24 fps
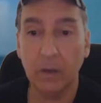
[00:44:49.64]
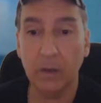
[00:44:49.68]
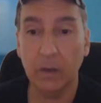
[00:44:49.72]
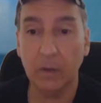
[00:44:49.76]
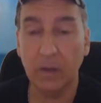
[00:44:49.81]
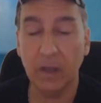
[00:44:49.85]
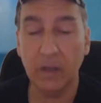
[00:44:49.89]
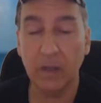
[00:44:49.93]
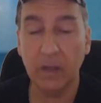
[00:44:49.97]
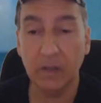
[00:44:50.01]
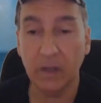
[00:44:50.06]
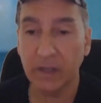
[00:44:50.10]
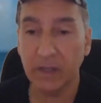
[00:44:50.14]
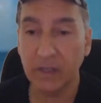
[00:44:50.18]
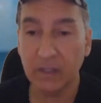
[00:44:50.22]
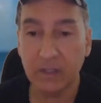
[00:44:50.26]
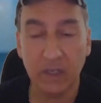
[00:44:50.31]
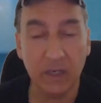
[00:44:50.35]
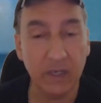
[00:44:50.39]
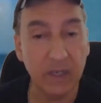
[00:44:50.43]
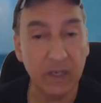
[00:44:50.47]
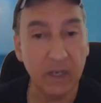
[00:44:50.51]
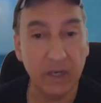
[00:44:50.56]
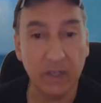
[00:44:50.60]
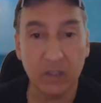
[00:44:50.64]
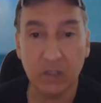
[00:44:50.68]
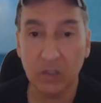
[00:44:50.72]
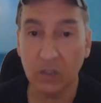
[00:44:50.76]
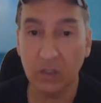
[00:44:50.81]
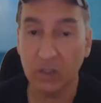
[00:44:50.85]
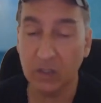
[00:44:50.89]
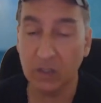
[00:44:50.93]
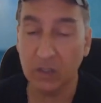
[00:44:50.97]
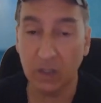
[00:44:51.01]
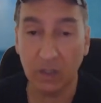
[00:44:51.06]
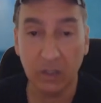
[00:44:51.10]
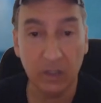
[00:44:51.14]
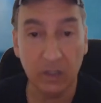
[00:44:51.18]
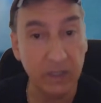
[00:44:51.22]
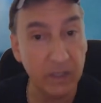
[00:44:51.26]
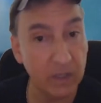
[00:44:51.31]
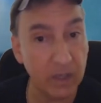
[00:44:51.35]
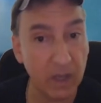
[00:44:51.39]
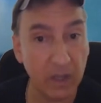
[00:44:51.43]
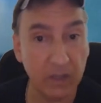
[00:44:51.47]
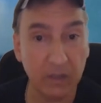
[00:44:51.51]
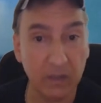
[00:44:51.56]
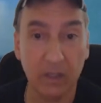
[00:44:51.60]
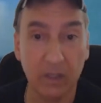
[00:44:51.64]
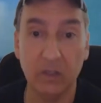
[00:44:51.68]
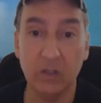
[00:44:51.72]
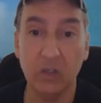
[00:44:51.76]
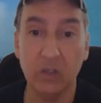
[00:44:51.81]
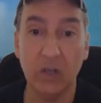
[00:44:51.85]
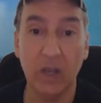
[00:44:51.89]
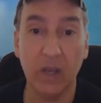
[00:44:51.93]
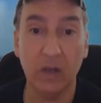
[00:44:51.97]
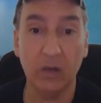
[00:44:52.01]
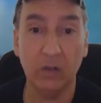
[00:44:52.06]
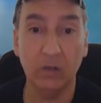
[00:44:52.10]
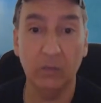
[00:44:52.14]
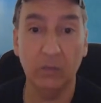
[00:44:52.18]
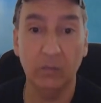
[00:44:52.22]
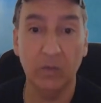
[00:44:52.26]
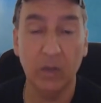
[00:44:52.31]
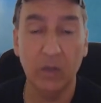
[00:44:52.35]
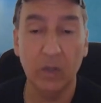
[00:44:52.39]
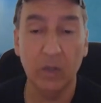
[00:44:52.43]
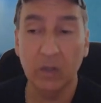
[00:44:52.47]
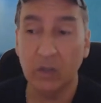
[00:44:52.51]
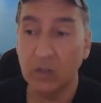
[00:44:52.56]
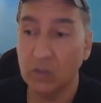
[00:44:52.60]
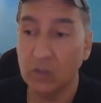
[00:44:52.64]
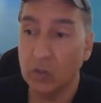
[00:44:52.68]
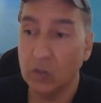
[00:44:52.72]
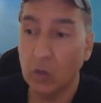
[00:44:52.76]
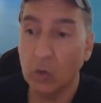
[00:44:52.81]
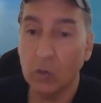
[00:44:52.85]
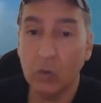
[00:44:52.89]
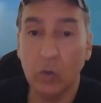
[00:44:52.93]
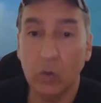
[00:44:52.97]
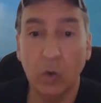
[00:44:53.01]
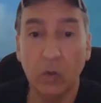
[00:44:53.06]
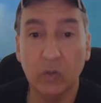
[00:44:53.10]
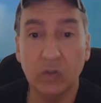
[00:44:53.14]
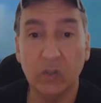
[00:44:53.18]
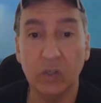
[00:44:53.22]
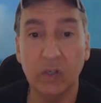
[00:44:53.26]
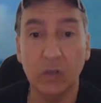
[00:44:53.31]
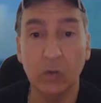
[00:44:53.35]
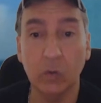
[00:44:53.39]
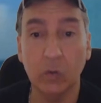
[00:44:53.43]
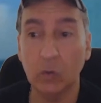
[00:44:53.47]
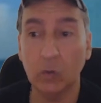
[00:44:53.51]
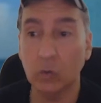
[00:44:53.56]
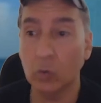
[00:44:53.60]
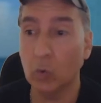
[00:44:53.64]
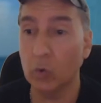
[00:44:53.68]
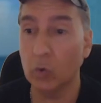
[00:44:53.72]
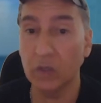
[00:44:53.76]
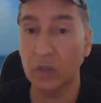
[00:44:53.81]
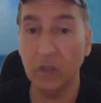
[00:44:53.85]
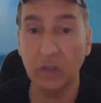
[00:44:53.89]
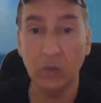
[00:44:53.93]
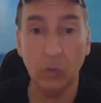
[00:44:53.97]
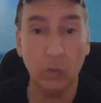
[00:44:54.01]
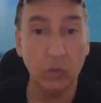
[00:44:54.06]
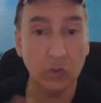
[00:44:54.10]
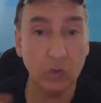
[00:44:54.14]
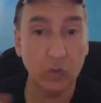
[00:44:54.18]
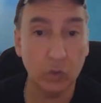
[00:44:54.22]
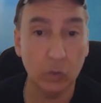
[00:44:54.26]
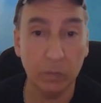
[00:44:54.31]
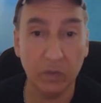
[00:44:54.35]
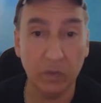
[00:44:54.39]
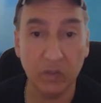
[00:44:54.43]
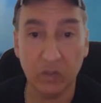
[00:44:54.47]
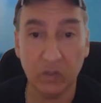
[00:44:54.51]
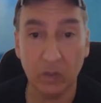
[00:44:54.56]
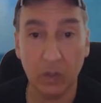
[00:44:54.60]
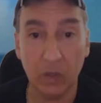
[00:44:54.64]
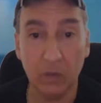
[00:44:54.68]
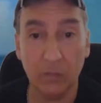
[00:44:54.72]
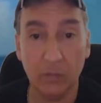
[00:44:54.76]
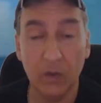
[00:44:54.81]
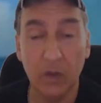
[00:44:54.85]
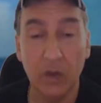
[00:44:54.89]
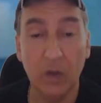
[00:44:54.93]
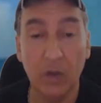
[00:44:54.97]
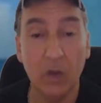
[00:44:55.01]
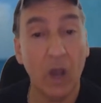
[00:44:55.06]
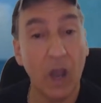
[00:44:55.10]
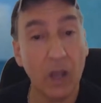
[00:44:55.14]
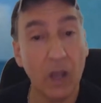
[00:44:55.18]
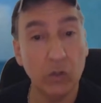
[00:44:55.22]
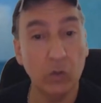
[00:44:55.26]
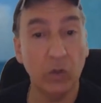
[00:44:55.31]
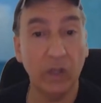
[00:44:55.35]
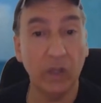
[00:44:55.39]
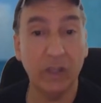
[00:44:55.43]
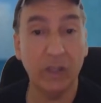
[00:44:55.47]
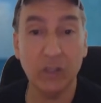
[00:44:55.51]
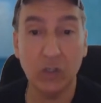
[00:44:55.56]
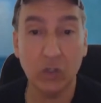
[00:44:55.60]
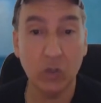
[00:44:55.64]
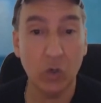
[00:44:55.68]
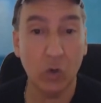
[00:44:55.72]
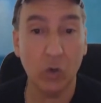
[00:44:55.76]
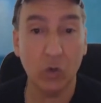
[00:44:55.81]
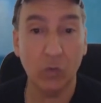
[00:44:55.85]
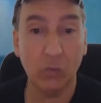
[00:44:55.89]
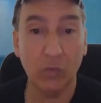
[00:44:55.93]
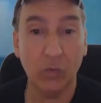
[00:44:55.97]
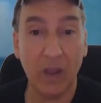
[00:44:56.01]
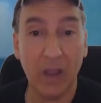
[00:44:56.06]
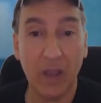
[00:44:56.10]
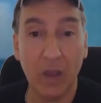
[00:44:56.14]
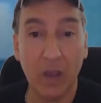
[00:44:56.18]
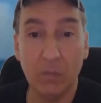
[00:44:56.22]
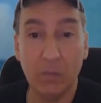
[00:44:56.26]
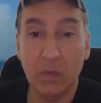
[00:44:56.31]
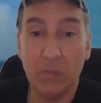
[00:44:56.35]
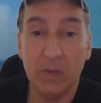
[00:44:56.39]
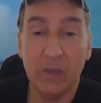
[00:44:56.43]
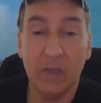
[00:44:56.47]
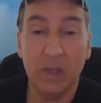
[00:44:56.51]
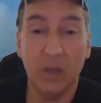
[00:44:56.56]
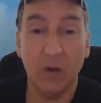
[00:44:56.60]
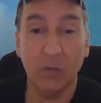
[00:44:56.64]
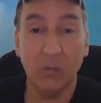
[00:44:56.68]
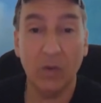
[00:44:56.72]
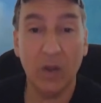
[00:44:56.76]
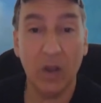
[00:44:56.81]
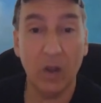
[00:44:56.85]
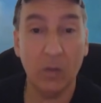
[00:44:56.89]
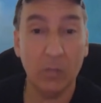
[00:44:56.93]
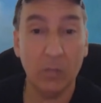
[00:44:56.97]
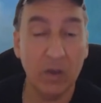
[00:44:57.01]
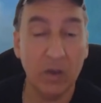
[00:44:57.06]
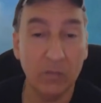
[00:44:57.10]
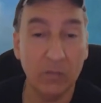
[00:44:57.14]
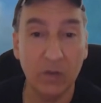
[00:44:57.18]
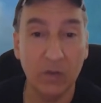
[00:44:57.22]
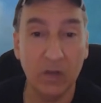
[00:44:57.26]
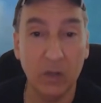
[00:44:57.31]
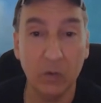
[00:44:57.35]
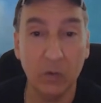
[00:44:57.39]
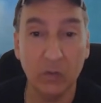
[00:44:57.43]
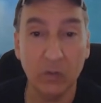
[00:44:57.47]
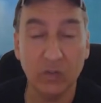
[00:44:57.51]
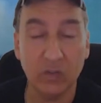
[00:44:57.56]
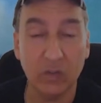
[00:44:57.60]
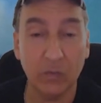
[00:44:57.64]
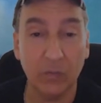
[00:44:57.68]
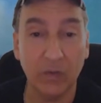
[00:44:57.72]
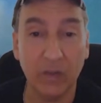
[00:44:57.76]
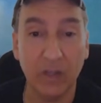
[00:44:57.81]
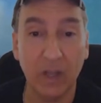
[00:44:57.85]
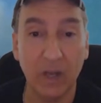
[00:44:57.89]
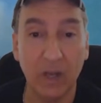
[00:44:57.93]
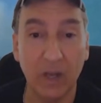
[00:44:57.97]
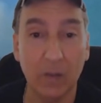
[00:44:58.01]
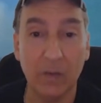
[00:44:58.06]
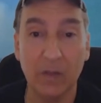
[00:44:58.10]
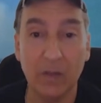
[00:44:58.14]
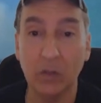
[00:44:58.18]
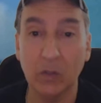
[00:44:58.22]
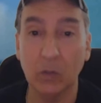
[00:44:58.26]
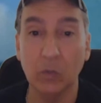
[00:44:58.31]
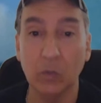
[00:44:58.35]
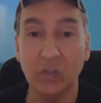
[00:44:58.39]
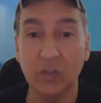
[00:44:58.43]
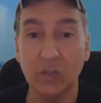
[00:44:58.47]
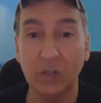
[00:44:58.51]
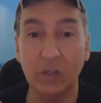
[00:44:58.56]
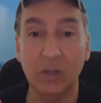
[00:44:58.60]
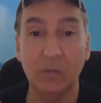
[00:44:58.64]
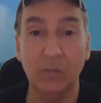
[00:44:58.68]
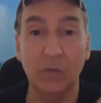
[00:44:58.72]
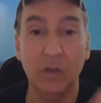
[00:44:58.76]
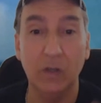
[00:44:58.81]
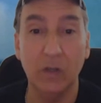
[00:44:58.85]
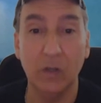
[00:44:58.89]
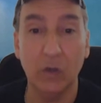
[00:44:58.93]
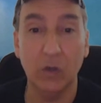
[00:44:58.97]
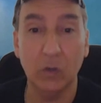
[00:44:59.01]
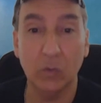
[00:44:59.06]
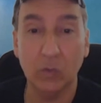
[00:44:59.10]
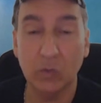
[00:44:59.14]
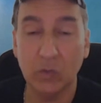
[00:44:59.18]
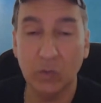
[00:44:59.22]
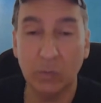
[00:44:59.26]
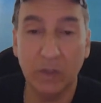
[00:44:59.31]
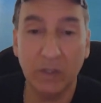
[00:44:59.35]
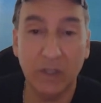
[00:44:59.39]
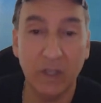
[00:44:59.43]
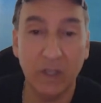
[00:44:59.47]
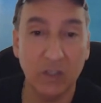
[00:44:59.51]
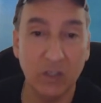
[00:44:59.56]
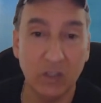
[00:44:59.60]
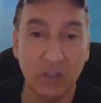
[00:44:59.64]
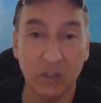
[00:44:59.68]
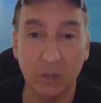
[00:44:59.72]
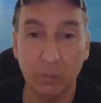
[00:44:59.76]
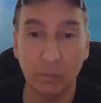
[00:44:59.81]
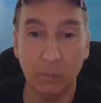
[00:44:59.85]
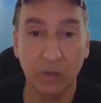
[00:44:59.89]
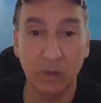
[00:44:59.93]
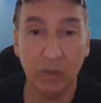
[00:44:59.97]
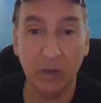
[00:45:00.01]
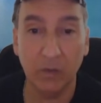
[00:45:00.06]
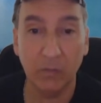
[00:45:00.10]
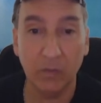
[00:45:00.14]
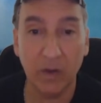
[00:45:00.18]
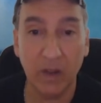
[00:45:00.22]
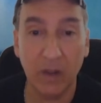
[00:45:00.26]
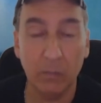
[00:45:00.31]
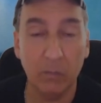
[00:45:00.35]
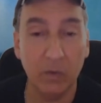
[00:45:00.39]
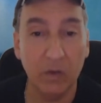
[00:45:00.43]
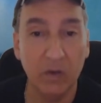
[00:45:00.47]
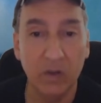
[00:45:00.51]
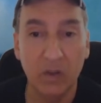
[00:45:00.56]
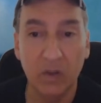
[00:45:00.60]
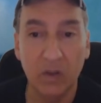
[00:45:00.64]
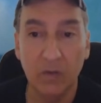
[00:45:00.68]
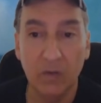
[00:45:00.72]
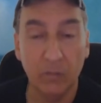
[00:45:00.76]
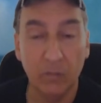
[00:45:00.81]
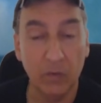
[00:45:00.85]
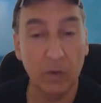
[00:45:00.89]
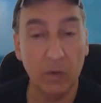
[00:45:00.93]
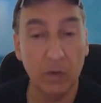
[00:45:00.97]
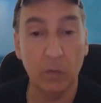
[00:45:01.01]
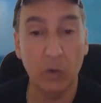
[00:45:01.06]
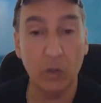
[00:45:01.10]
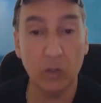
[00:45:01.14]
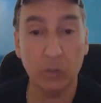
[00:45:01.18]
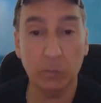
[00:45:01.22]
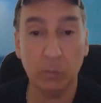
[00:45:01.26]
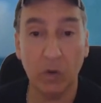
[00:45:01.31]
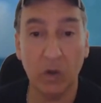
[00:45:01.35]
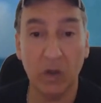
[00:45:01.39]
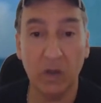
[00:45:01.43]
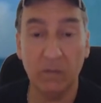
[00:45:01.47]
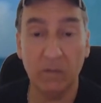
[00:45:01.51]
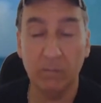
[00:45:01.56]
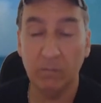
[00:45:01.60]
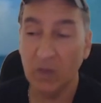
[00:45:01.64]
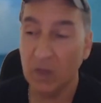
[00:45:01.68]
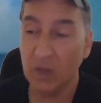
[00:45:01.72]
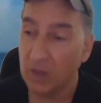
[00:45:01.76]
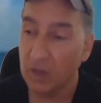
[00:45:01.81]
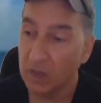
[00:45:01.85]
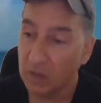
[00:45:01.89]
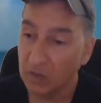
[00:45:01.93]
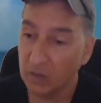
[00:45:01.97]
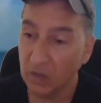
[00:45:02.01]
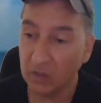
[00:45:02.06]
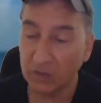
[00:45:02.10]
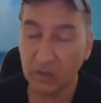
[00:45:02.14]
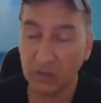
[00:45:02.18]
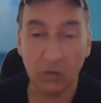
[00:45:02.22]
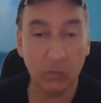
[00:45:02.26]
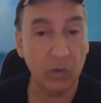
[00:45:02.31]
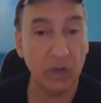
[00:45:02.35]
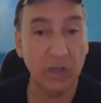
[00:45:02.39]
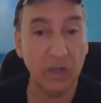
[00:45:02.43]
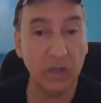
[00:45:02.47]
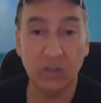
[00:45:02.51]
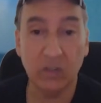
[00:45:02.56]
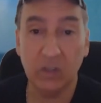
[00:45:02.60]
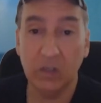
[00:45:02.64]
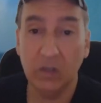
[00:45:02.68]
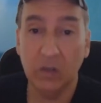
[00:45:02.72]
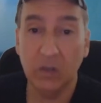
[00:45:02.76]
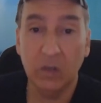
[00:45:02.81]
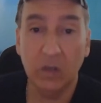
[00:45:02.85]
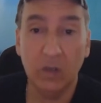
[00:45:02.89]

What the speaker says: And like I said again, it's a clean content channel. There's no cursing or talking or stupid stuff. I do like to joke around, maybe kid around with my videos and stuff like that. I might do a silly video, something like that, just to play around. But for the most part, nothing crazy.